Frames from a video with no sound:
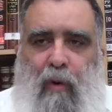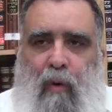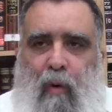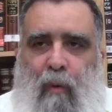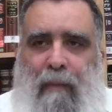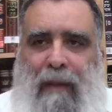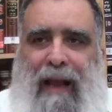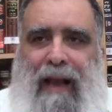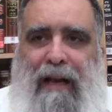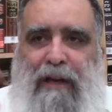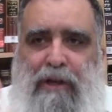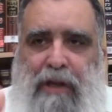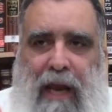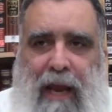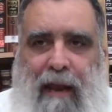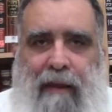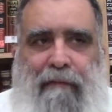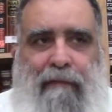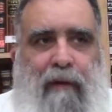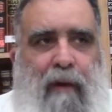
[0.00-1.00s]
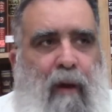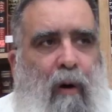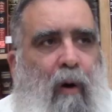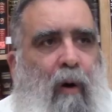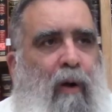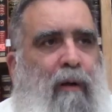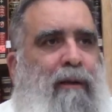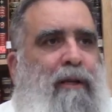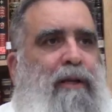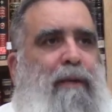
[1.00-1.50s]
umechashef,
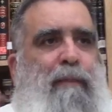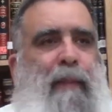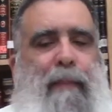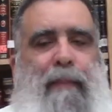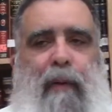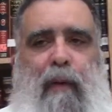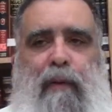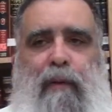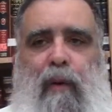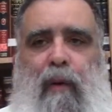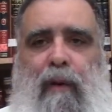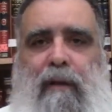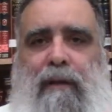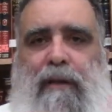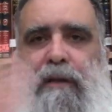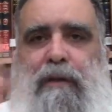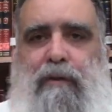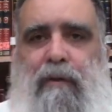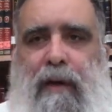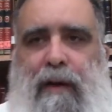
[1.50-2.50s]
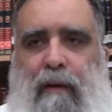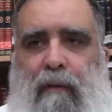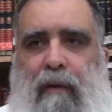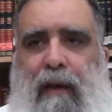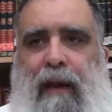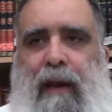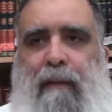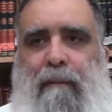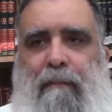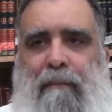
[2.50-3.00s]
all these people do all this trickery,